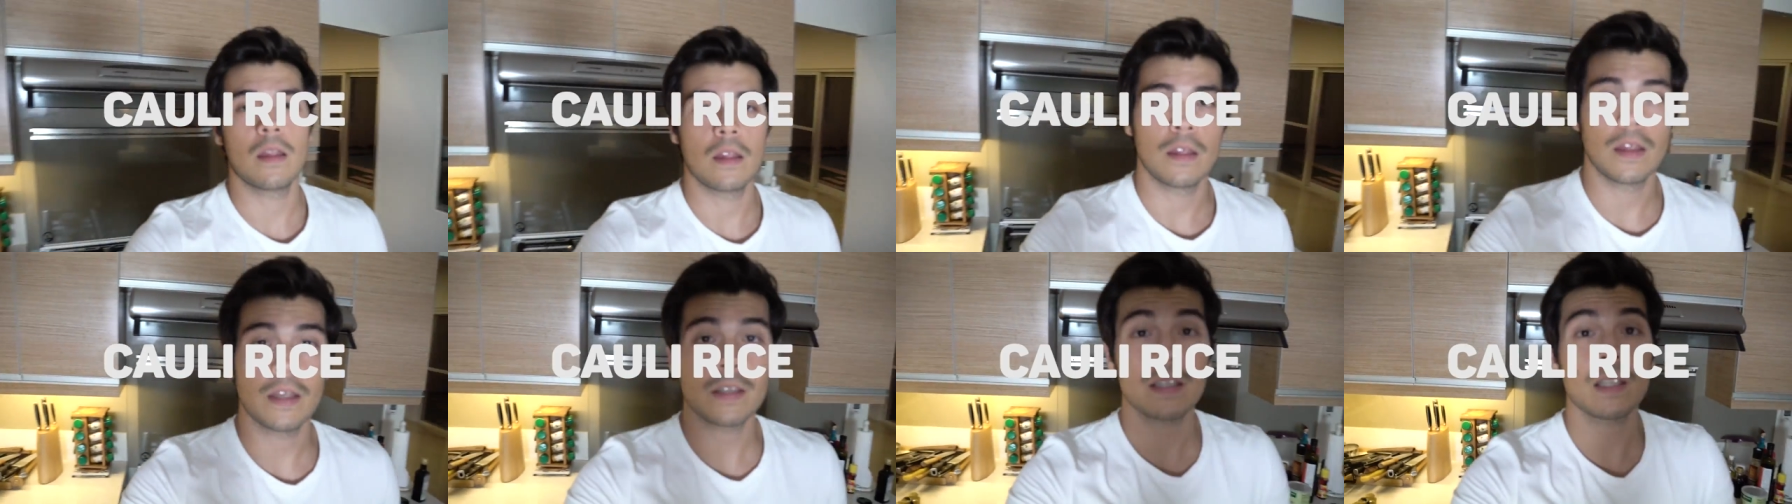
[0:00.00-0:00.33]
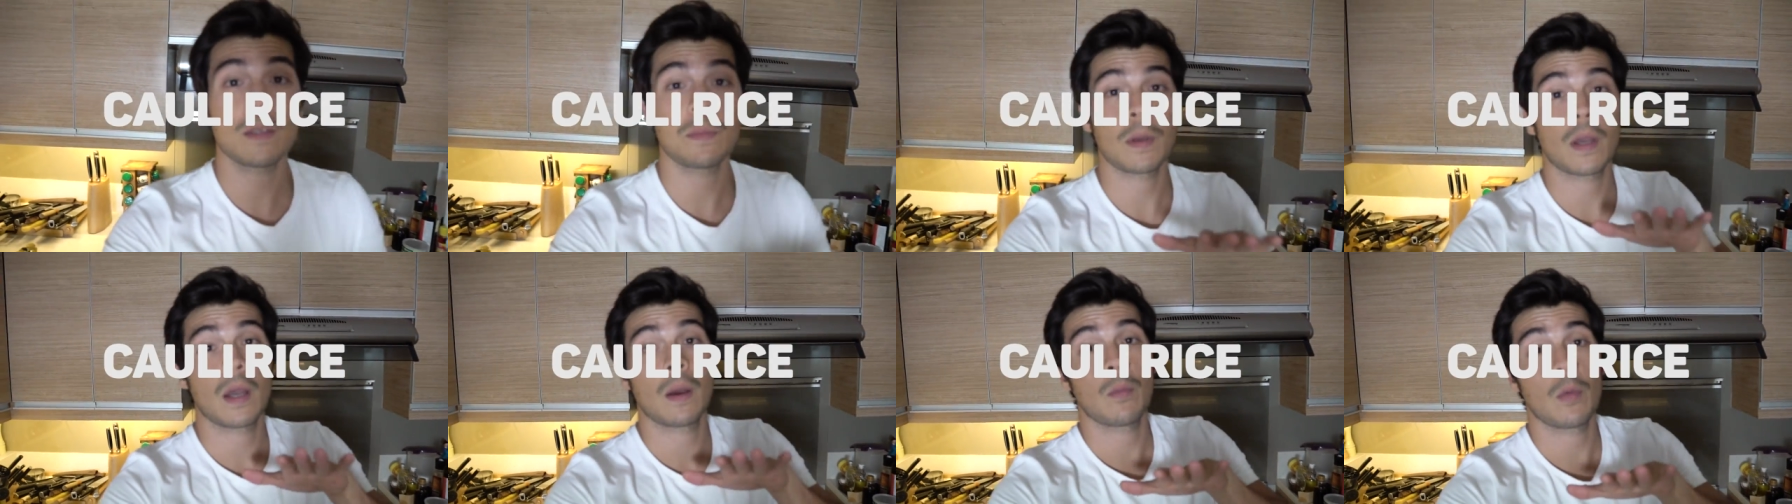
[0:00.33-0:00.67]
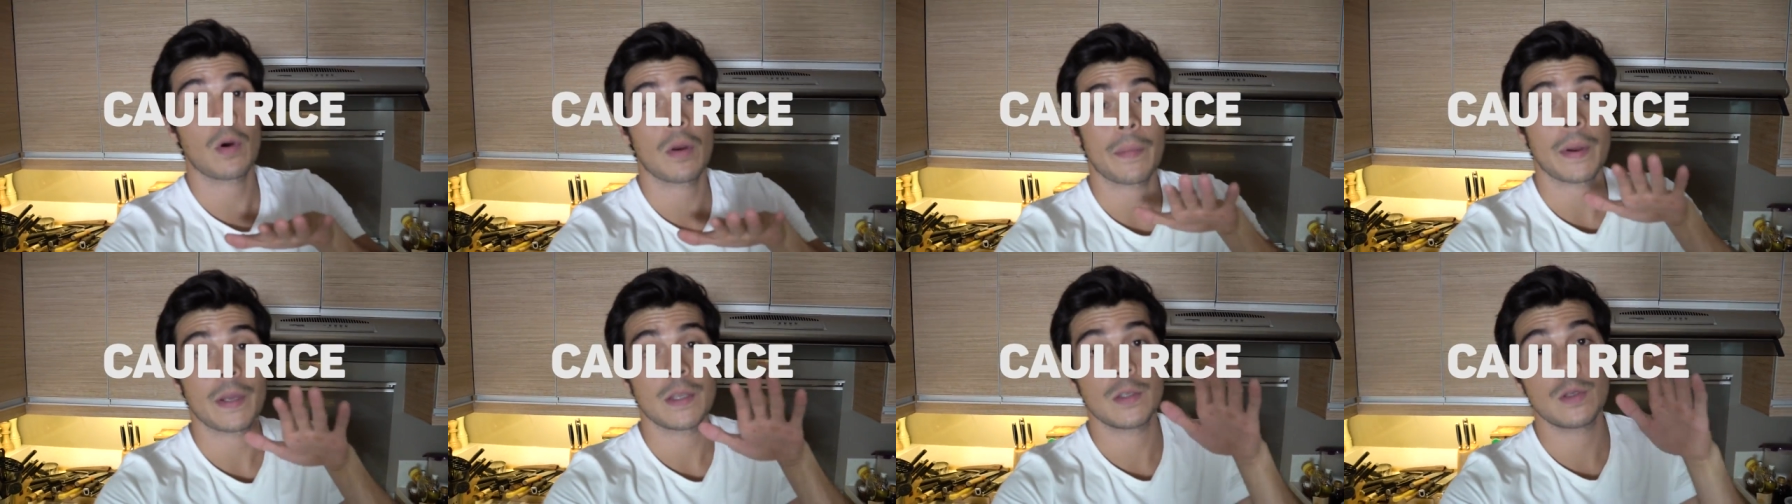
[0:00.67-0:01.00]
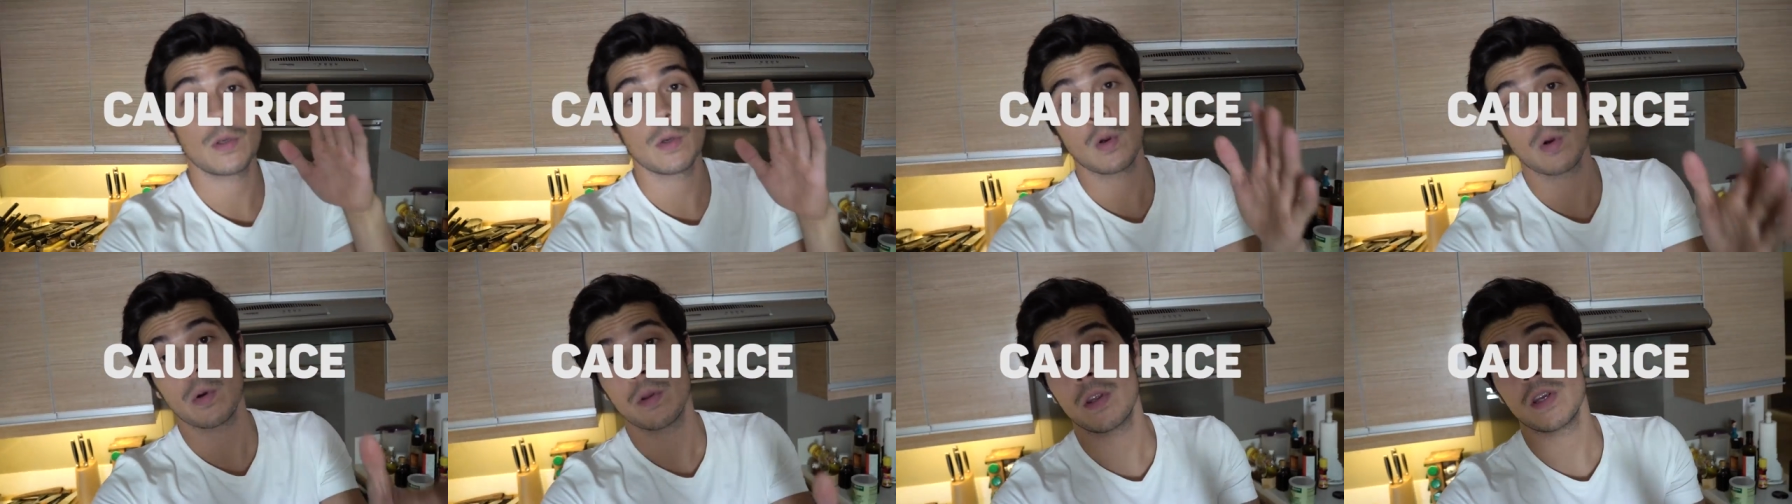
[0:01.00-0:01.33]
This has become one of my
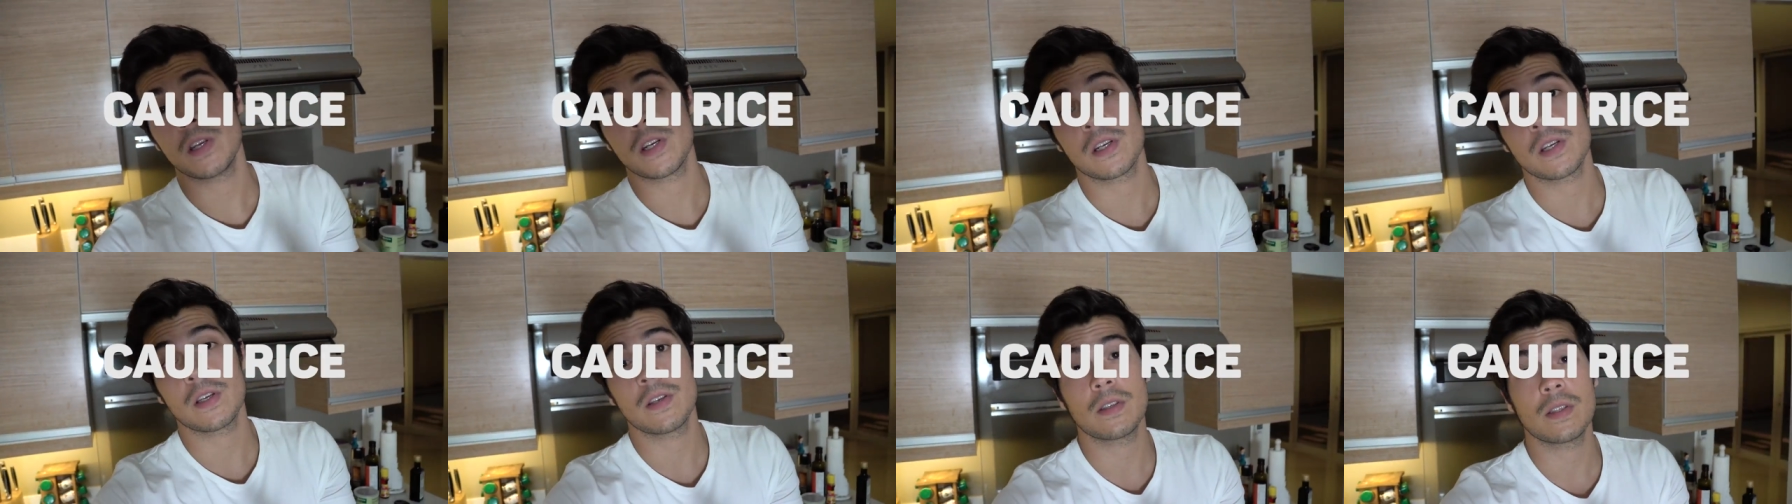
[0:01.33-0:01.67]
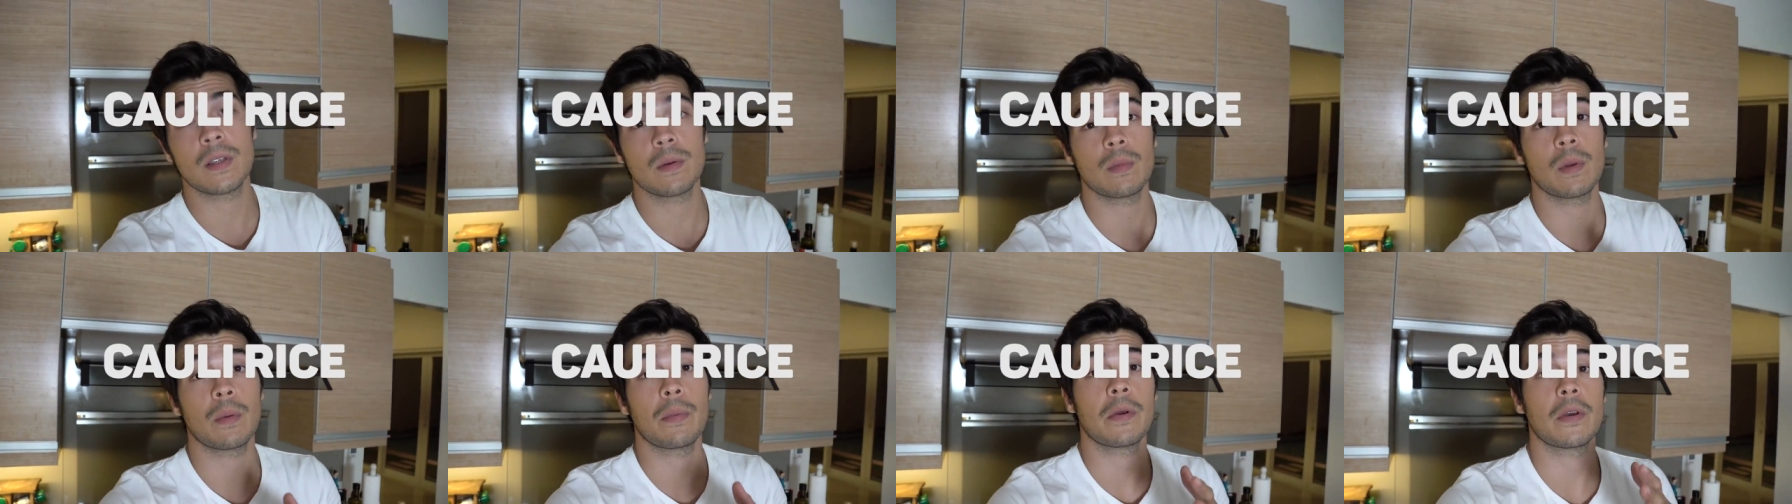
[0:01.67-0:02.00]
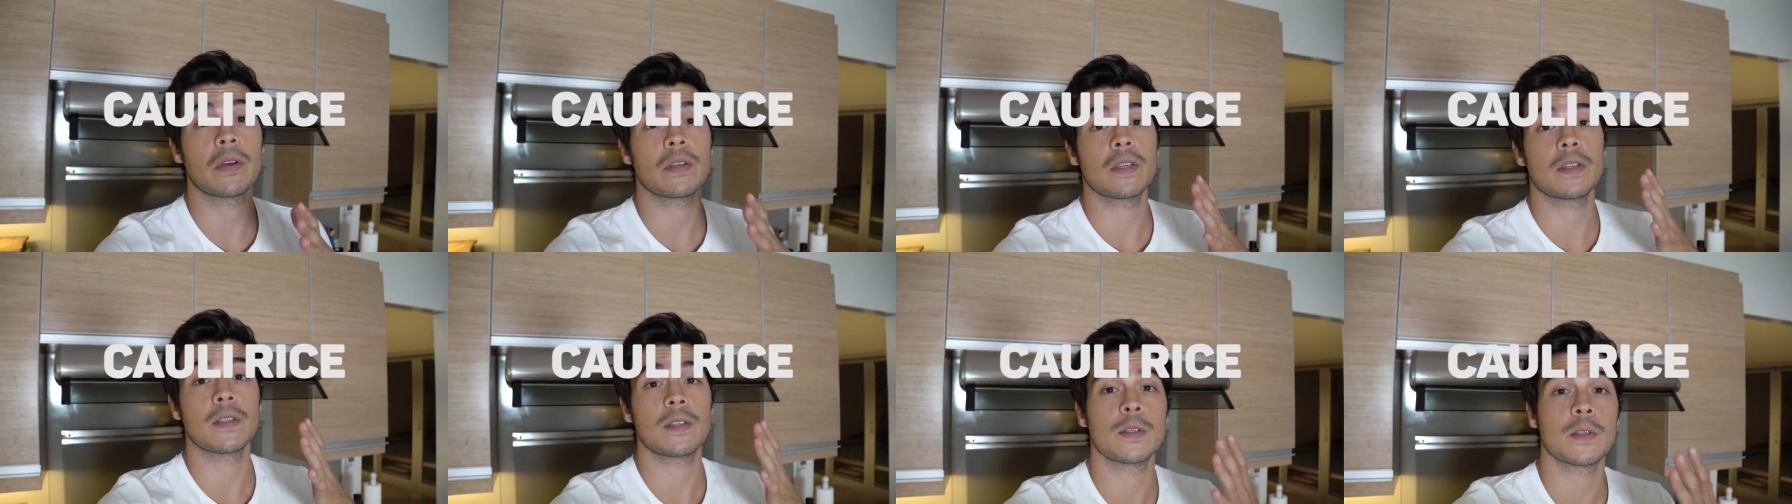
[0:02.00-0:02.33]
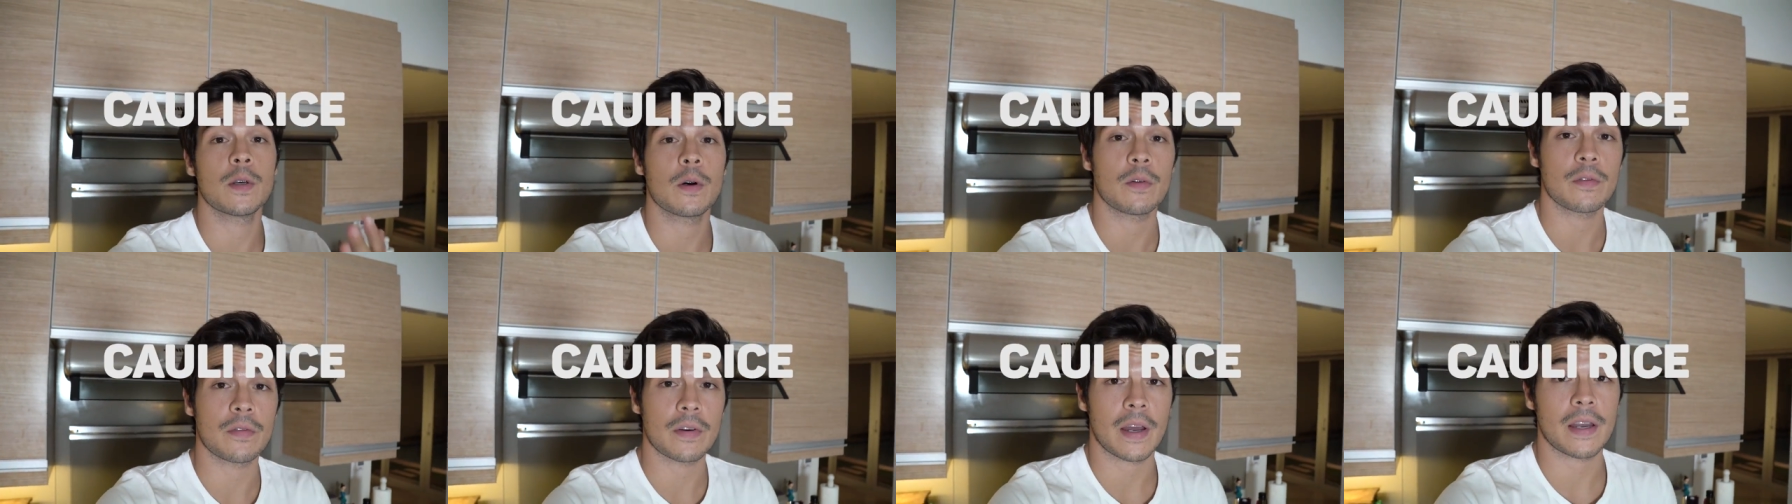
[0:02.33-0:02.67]
to-go dishes simply because it's
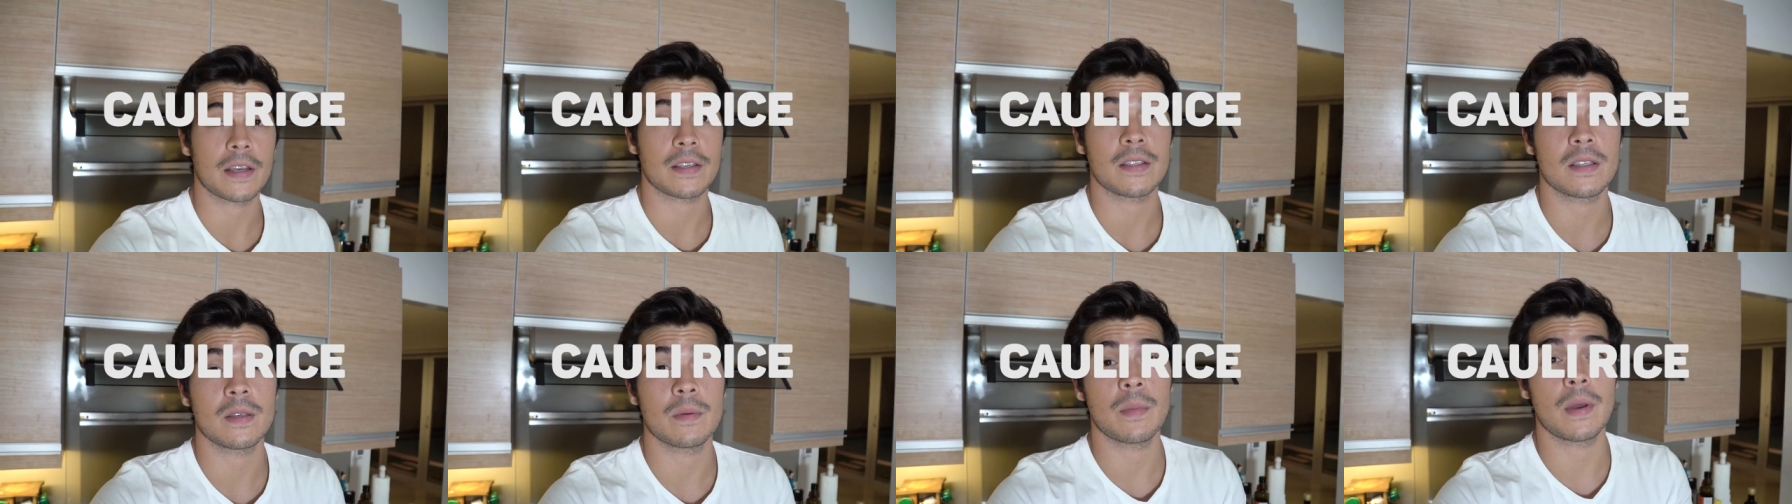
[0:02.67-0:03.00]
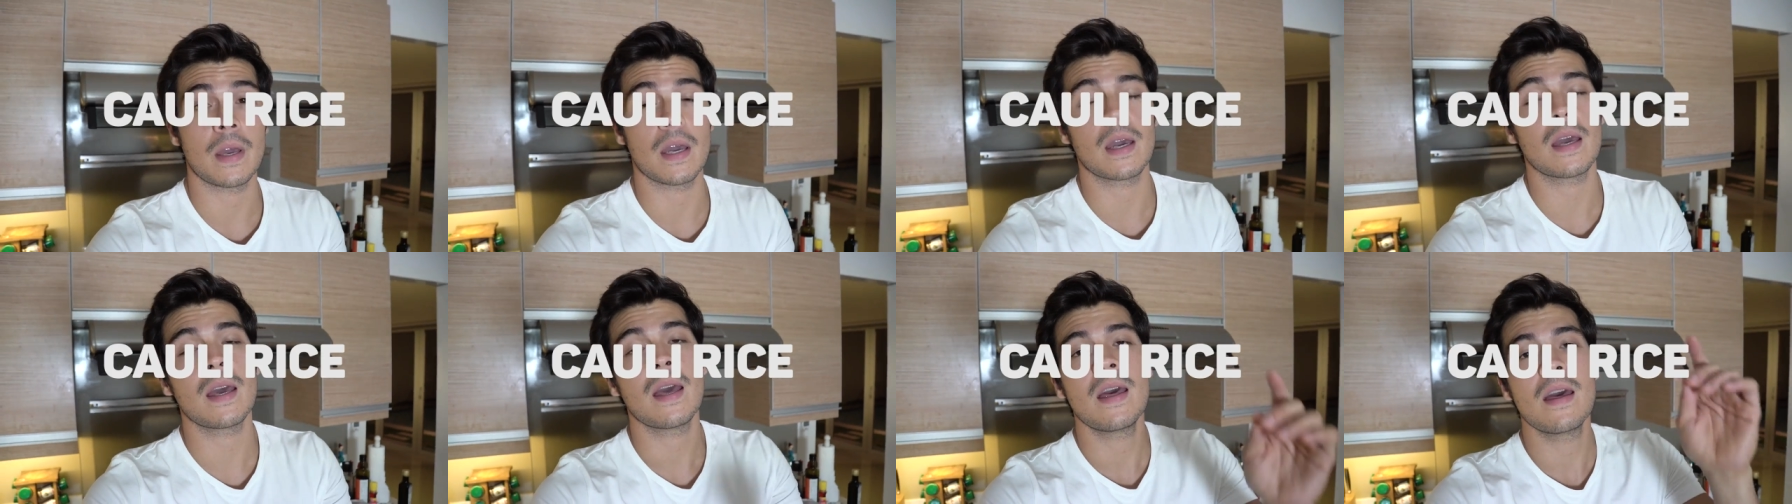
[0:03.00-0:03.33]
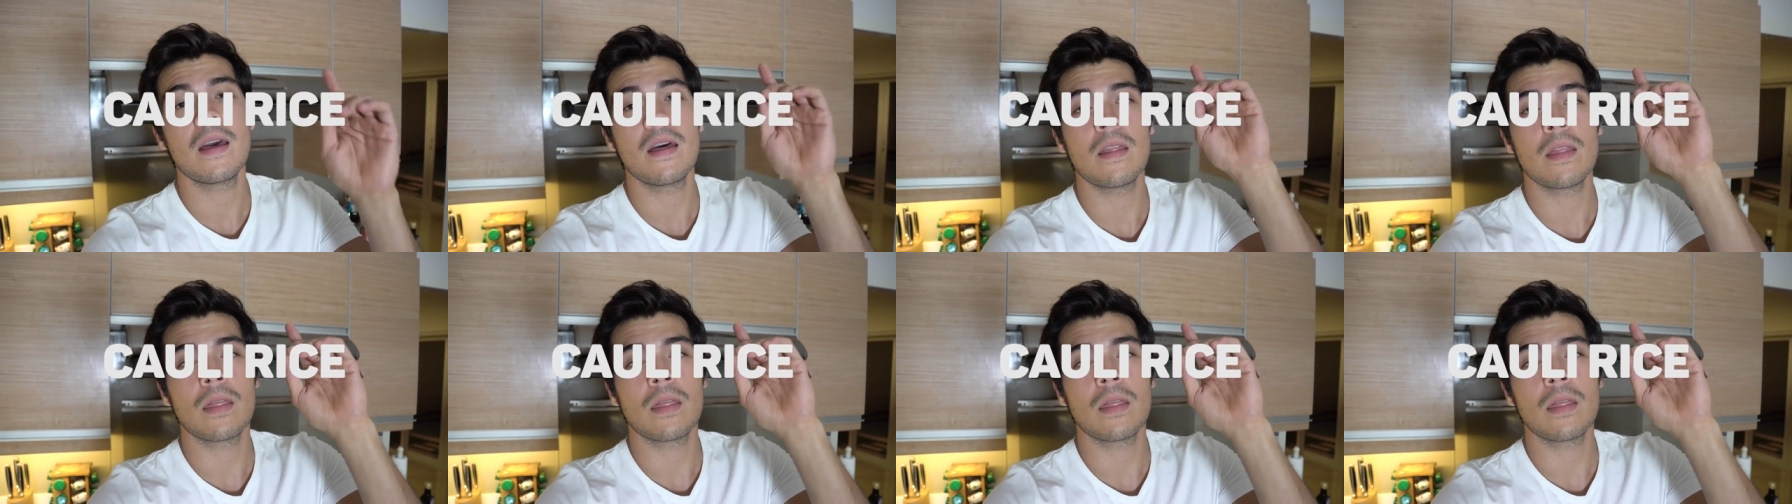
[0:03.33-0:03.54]
so fast to make.